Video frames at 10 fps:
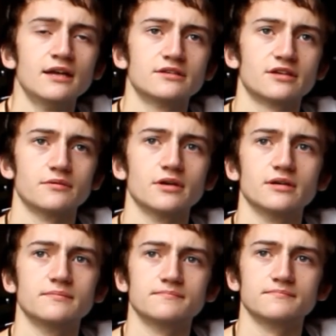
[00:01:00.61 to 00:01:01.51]
So
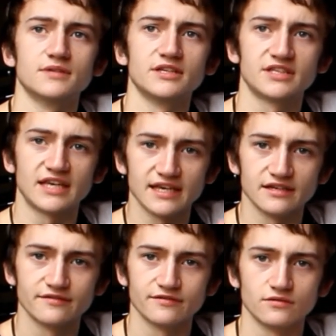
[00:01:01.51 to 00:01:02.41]
it's
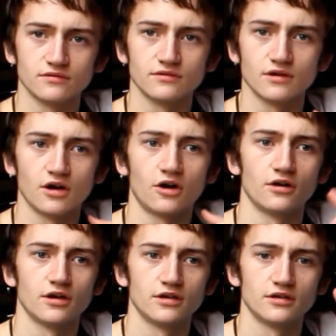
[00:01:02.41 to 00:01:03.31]
geared for
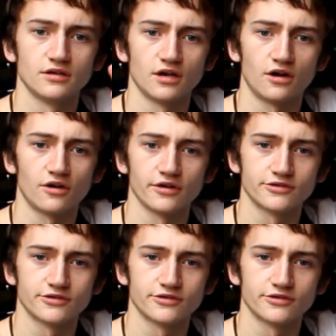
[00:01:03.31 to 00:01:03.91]
a higher